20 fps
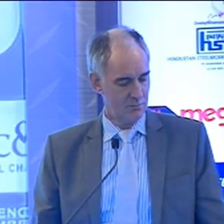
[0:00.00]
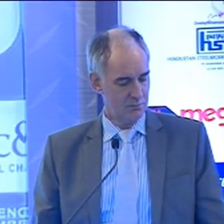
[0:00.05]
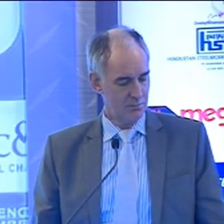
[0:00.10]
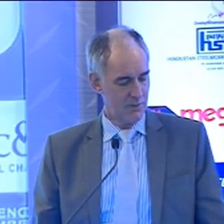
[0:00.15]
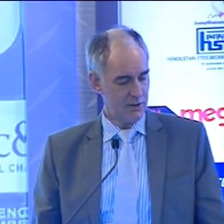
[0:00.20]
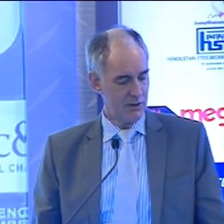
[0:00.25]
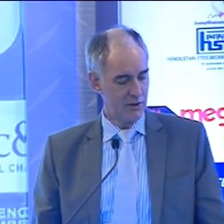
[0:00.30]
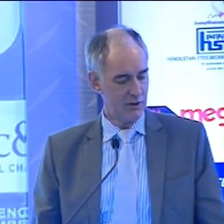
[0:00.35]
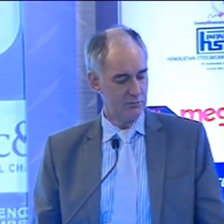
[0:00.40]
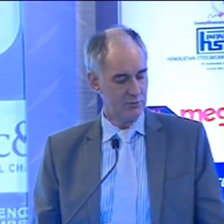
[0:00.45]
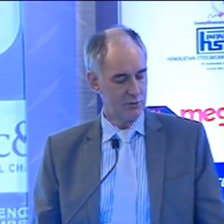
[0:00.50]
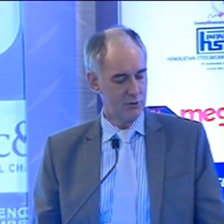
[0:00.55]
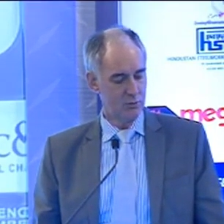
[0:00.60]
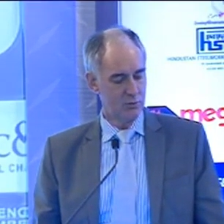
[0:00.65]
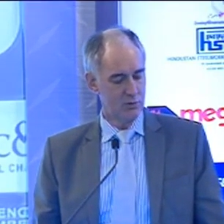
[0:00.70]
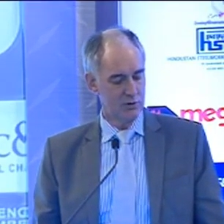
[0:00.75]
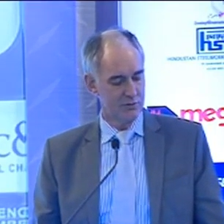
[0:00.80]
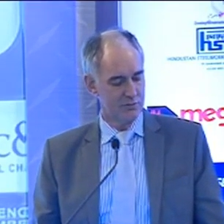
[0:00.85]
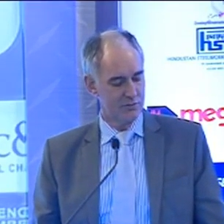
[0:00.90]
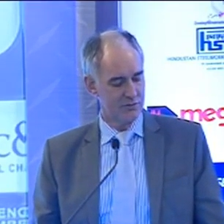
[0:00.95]
Many of you
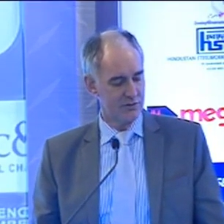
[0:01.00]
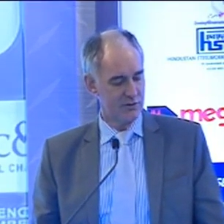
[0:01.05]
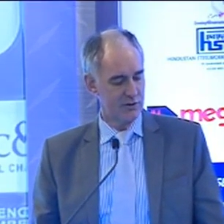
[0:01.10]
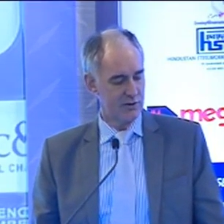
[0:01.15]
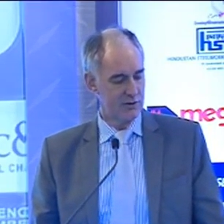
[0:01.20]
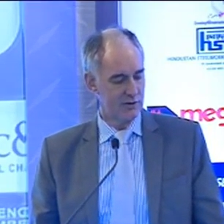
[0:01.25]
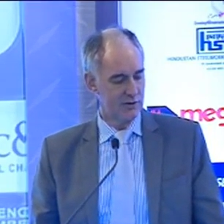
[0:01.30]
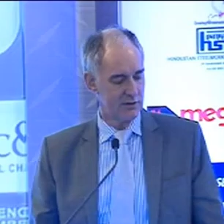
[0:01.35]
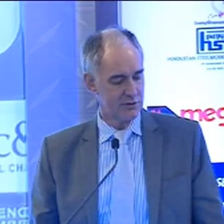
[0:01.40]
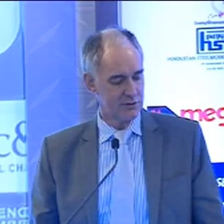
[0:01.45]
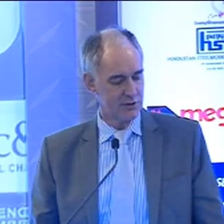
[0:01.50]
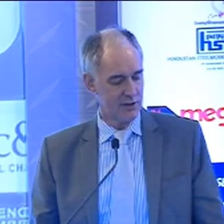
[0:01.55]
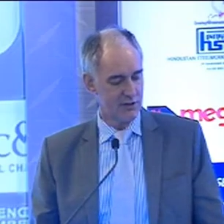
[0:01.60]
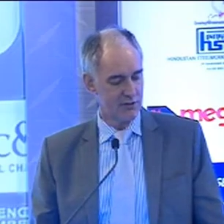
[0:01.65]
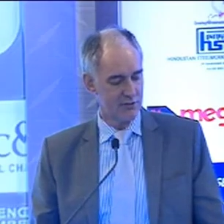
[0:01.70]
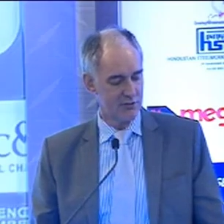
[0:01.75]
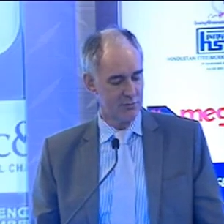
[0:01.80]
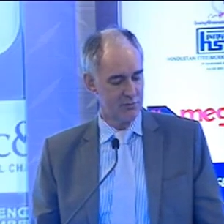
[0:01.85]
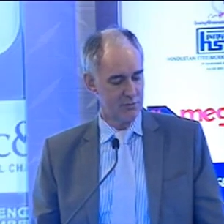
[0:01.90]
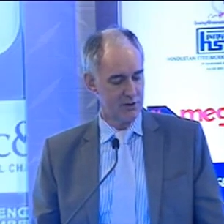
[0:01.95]
will have seen the
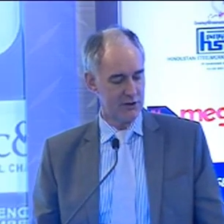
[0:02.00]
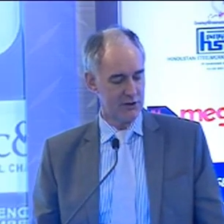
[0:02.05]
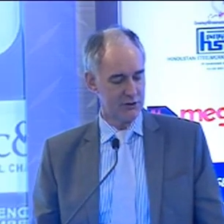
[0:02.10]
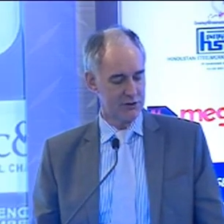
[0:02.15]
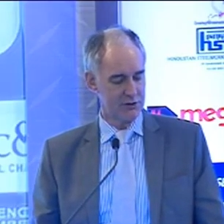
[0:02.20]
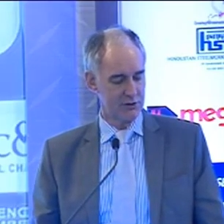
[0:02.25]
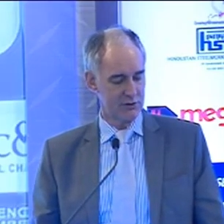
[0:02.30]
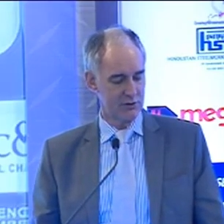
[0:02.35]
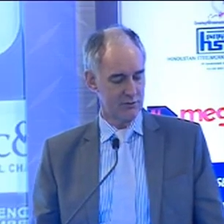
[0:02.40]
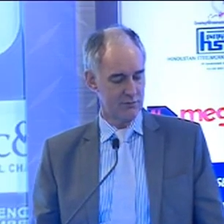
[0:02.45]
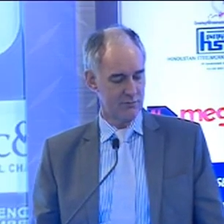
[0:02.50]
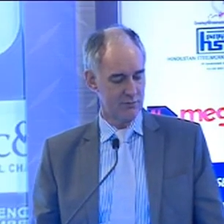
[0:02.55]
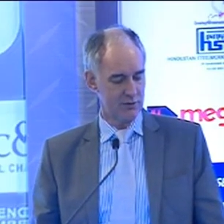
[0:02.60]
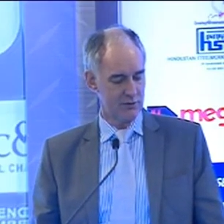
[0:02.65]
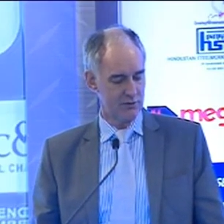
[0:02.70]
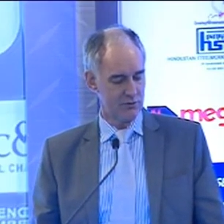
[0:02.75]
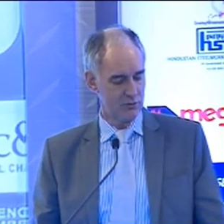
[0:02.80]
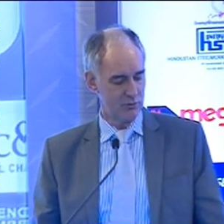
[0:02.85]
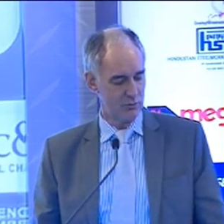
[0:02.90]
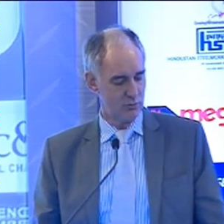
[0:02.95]
transformation of the
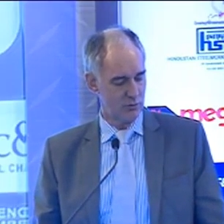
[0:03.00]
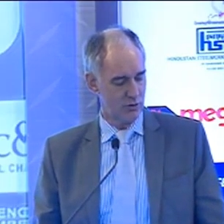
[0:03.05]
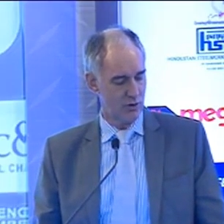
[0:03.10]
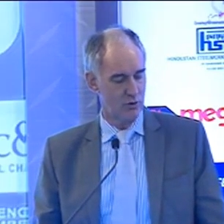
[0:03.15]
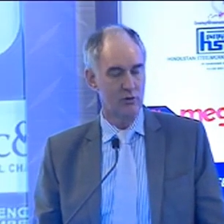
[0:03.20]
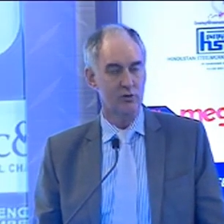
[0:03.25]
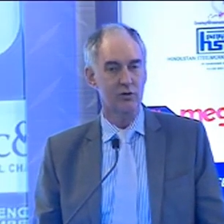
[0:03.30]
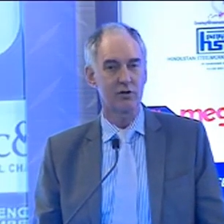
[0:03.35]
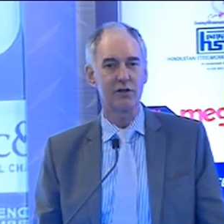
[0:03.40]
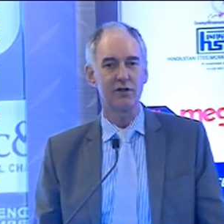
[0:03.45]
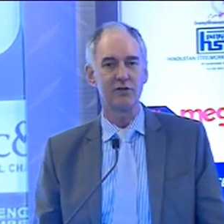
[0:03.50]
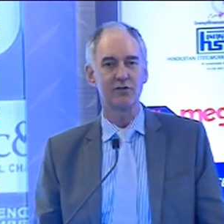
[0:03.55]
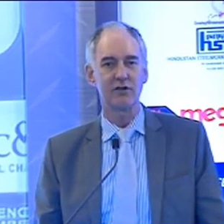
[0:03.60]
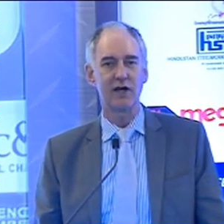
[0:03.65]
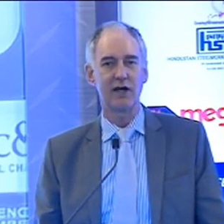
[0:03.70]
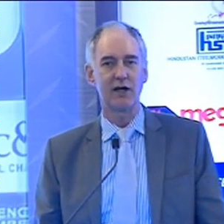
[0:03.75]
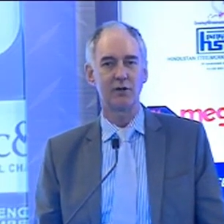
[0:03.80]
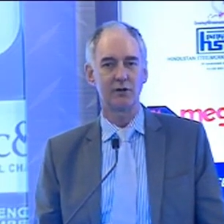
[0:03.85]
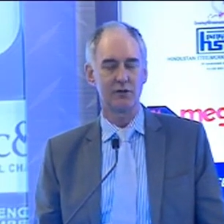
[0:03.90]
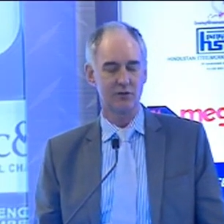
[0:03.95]
two concrete
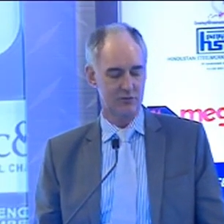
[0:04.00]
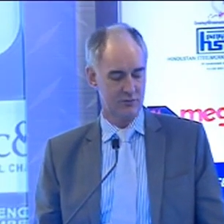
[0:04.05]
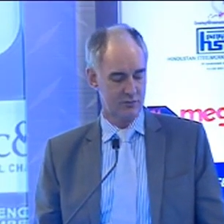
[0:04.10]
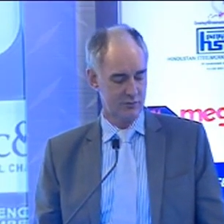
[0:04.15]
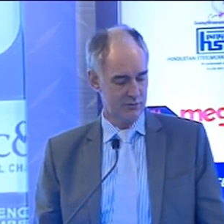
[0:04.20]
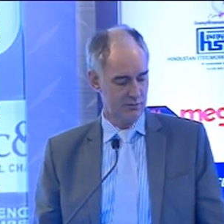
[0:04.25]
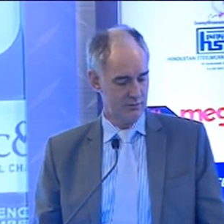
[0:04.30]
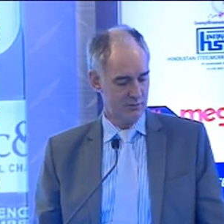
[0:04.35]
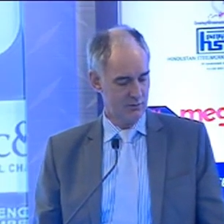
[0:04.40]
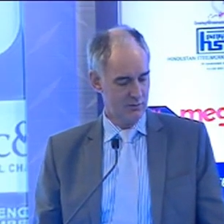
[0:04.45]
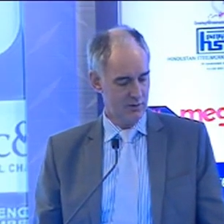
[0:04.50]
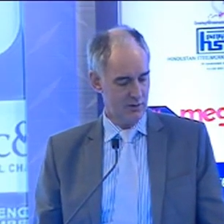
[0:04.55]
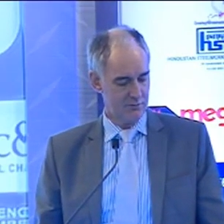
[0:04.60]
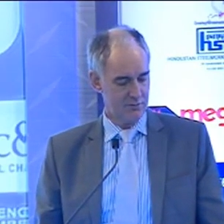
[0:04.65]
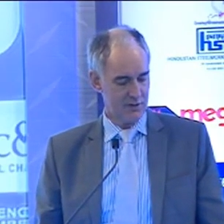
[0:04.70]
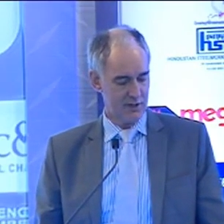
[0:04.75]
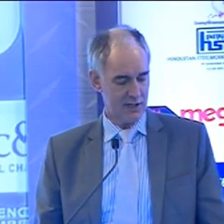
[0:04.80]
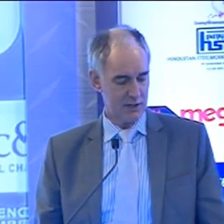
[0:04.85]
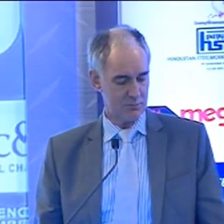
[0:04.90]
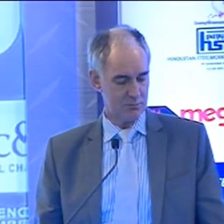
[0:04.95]
towers of
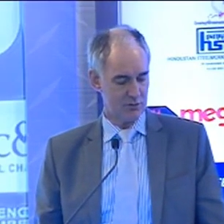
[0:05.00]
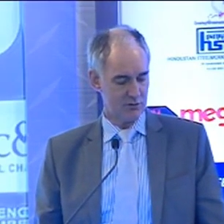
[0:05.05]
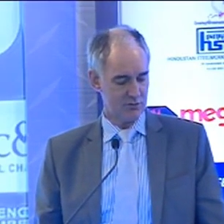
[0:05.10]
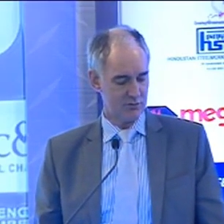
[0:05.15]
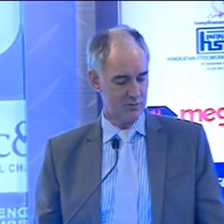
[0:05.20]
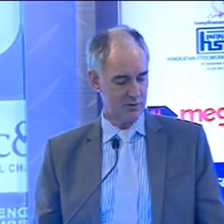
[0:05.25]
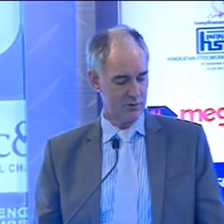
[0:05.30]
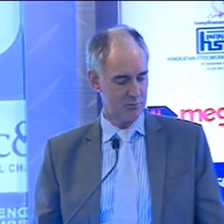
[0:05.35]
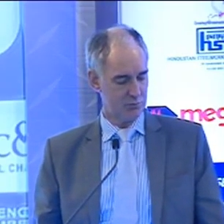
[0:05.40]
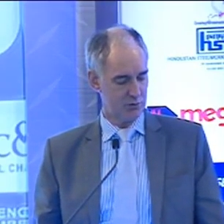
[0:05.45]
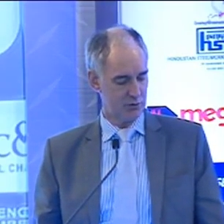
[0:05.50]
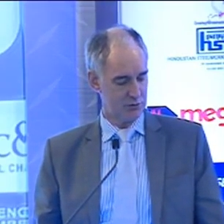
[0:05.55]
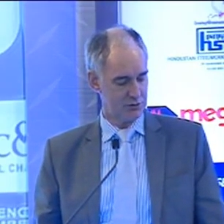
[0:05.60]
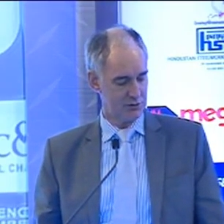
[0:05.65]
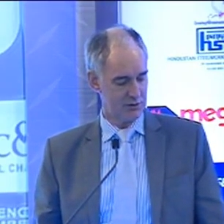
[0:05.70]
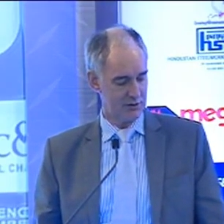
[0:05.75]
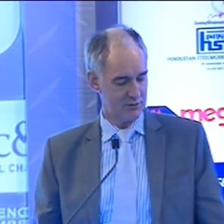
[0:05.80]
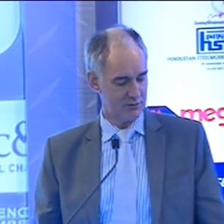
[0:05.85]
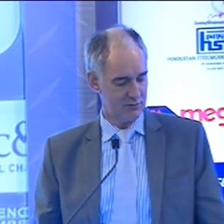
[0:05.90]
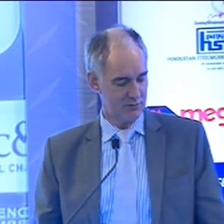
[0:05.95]
the Atmosphere
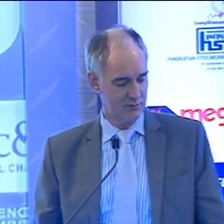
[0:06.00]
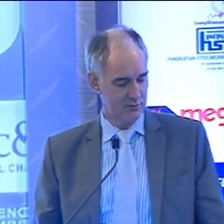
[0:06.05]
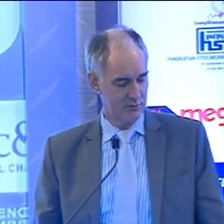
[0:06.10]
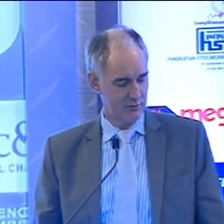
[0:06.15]
project